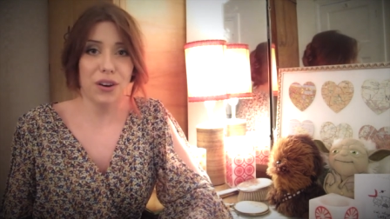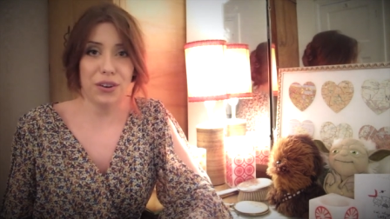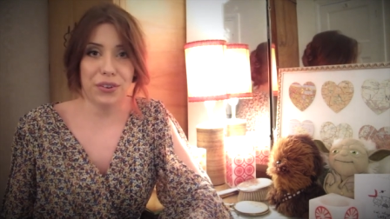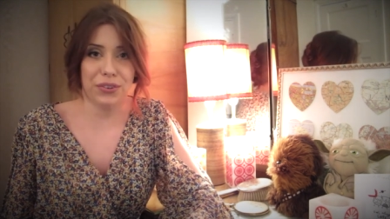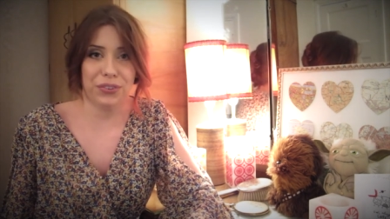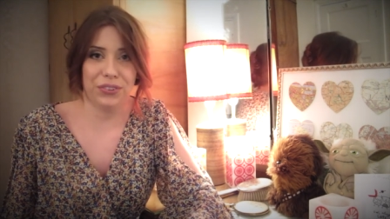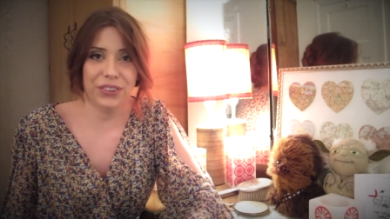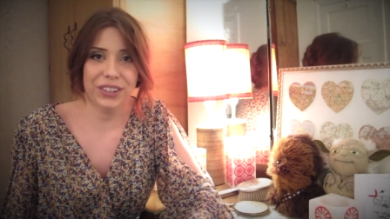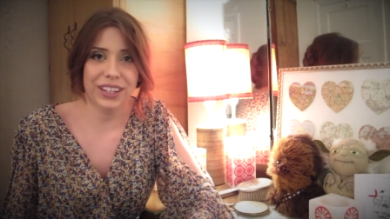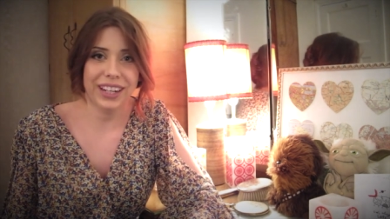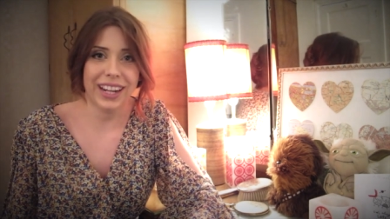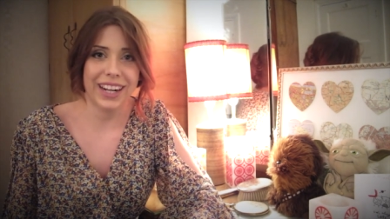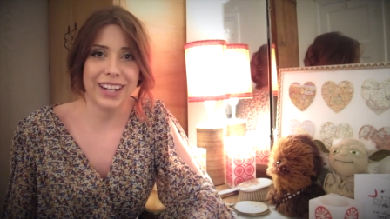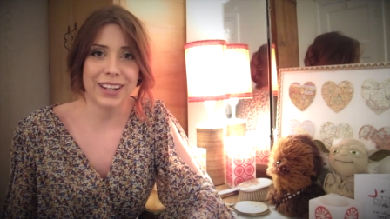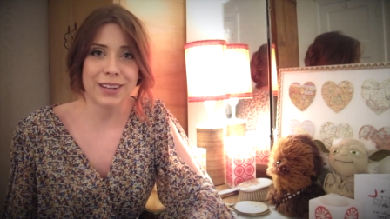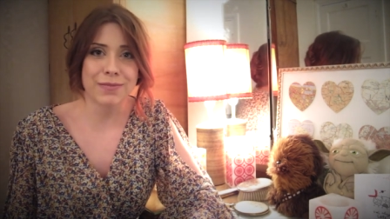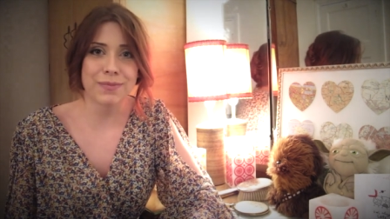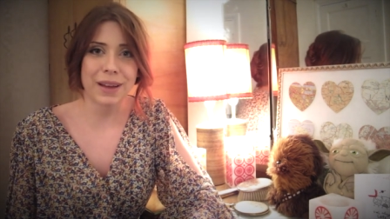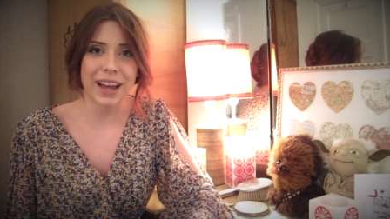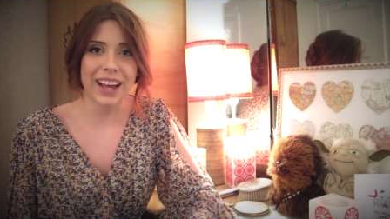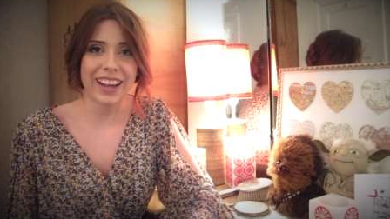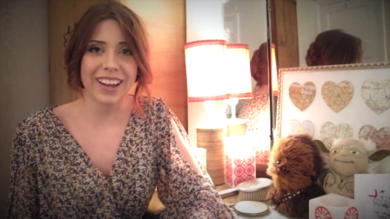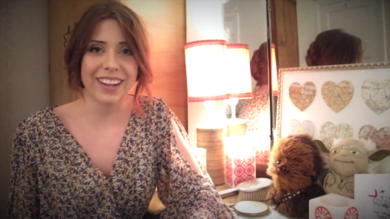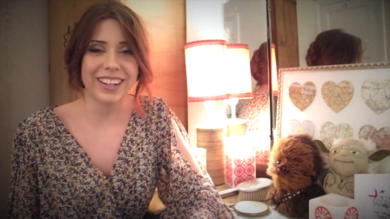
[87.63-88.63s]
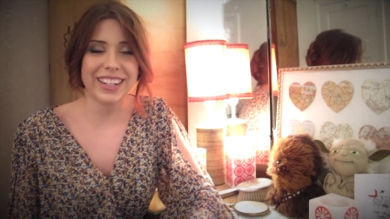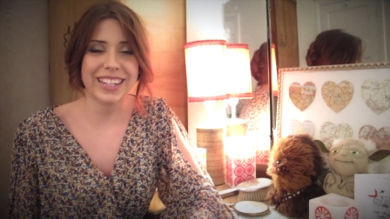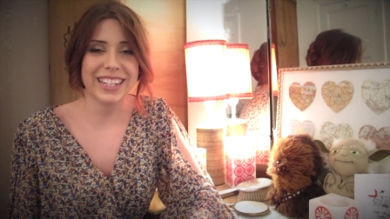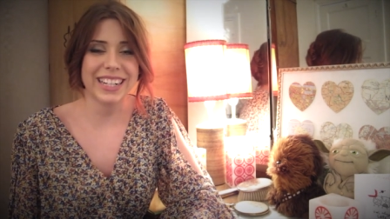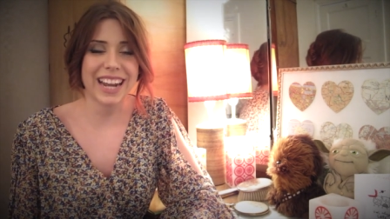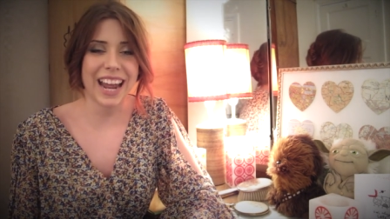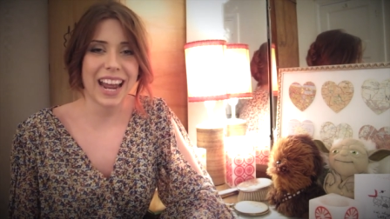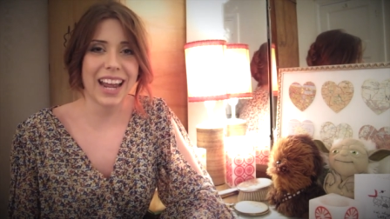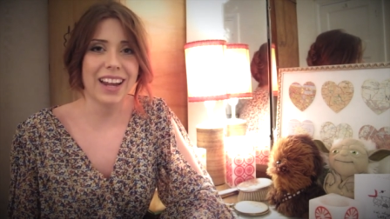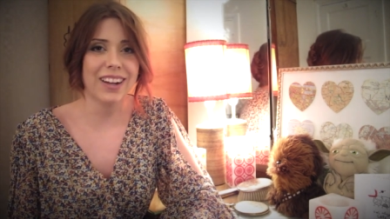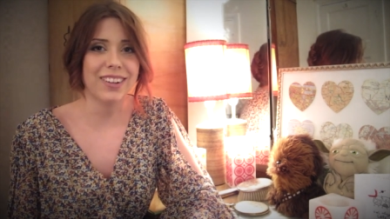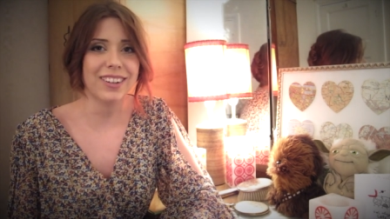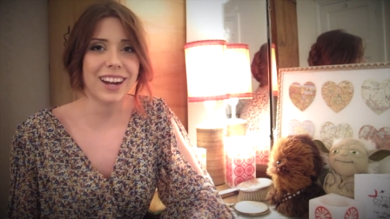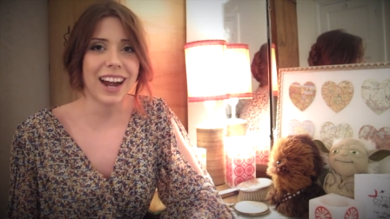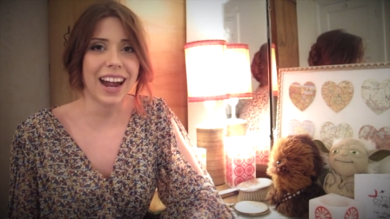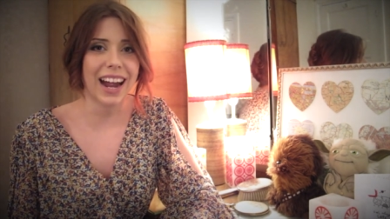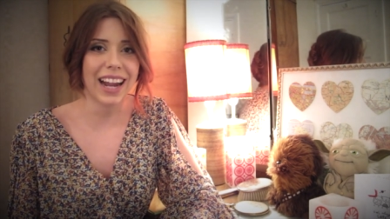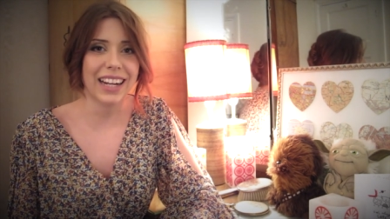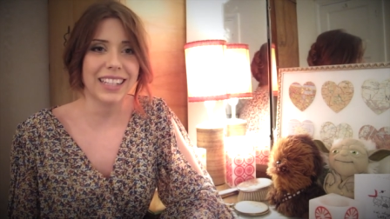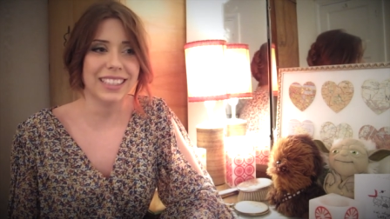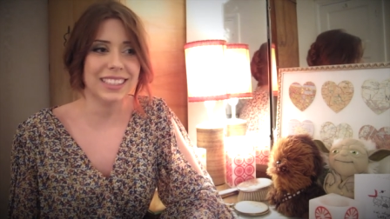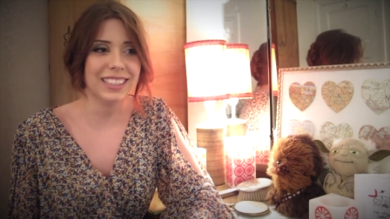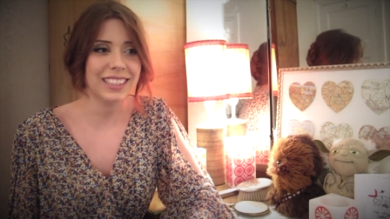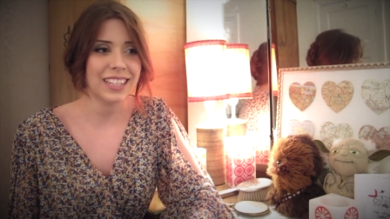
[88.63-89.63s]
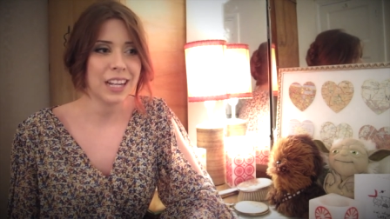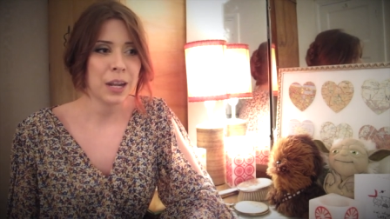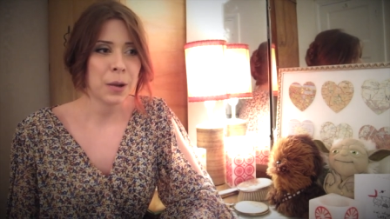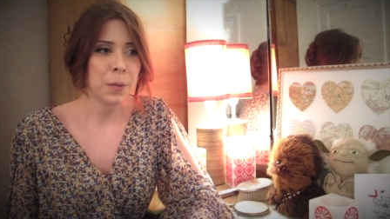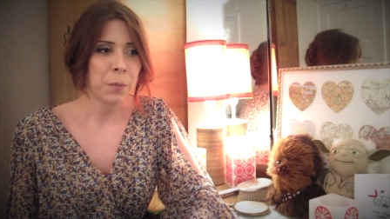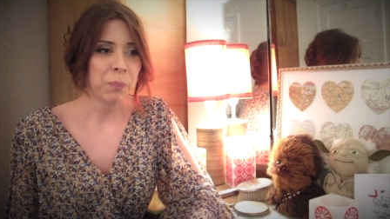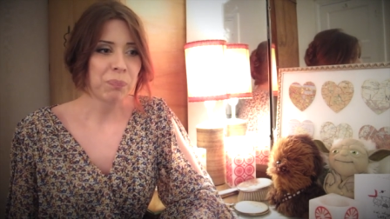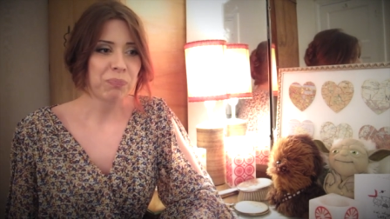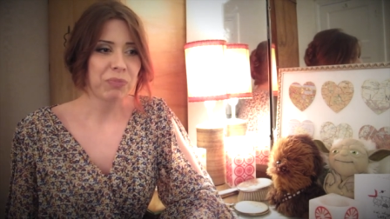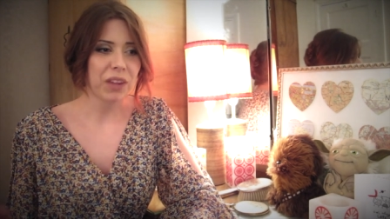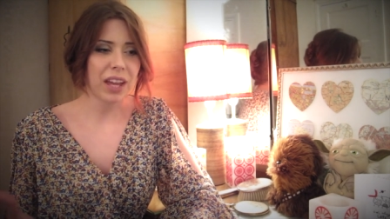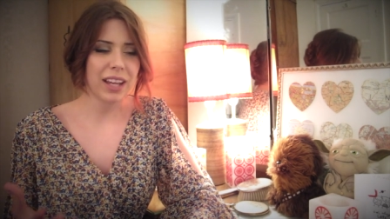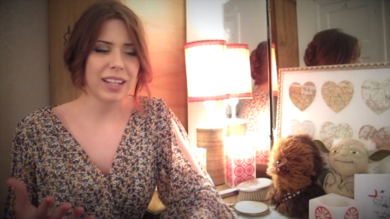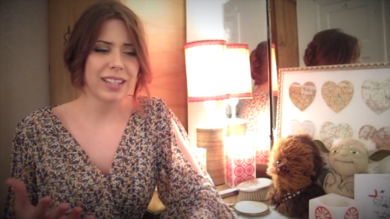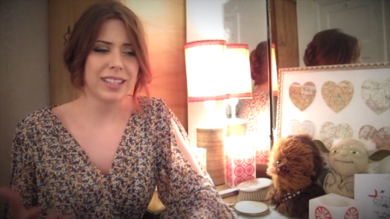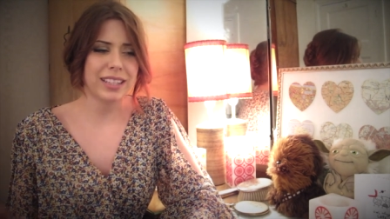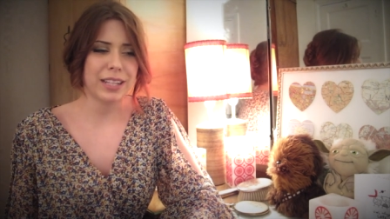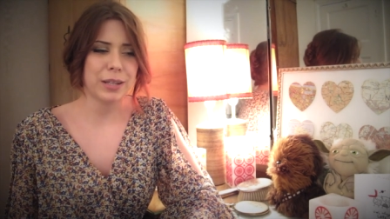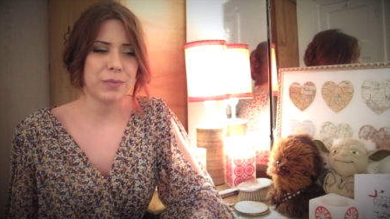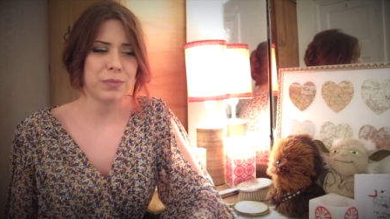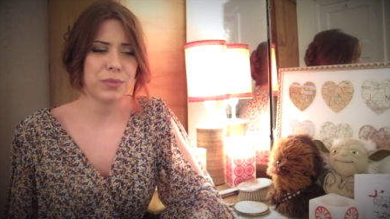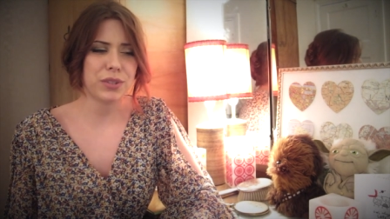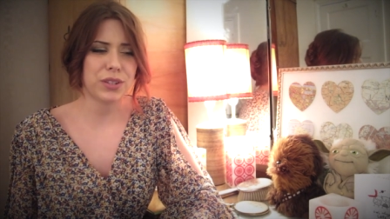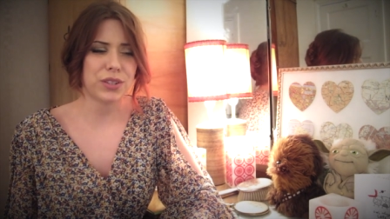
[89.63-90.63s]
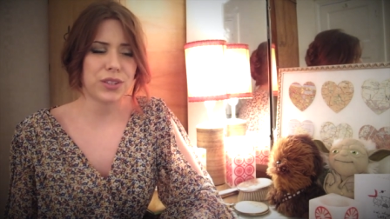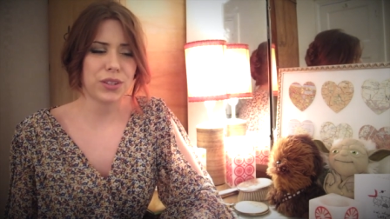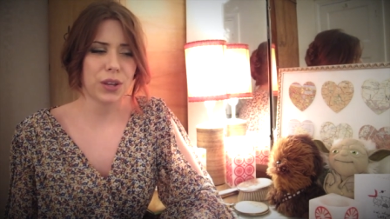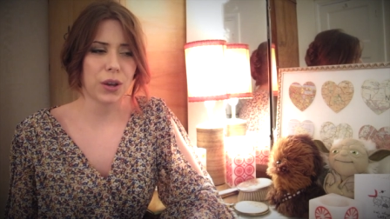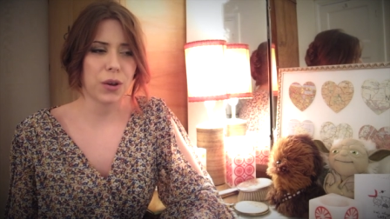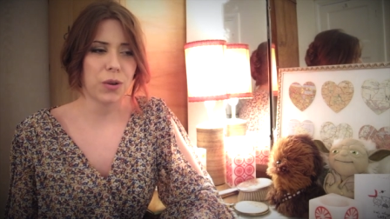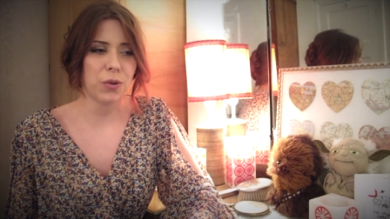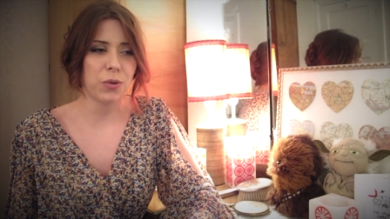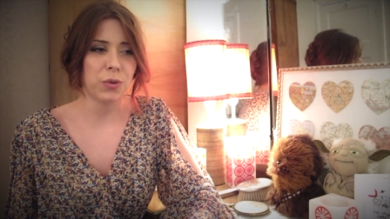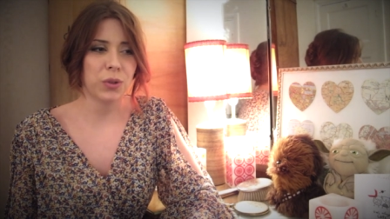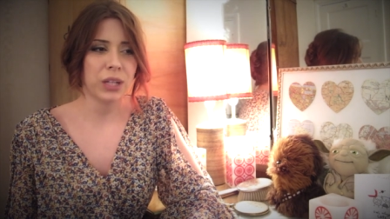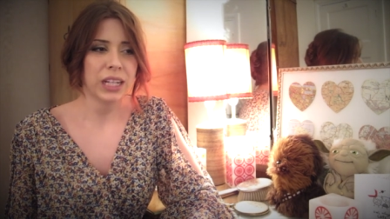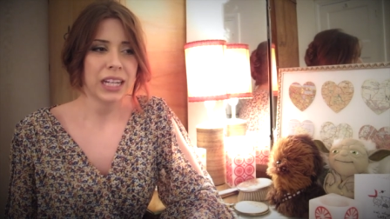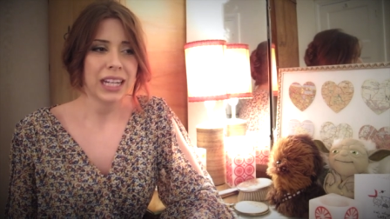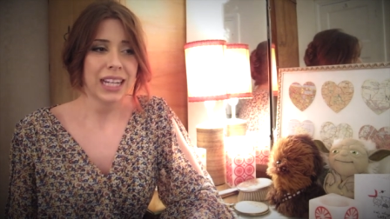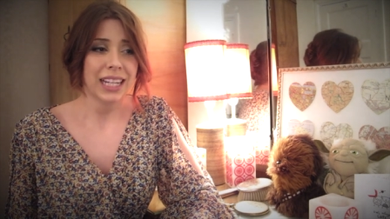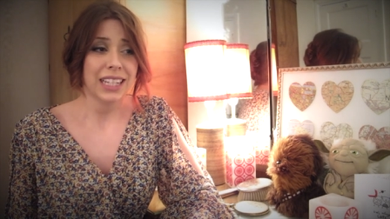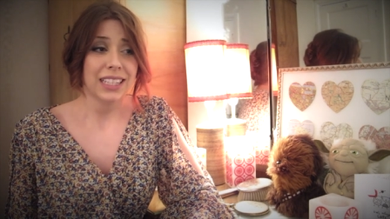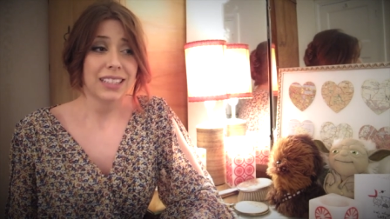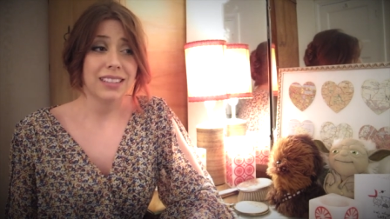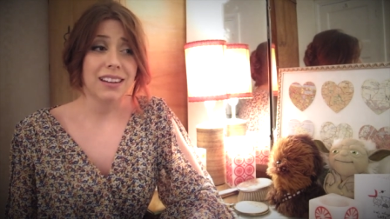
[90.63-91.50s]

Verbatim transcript: awful. I look back on it now and I seemed so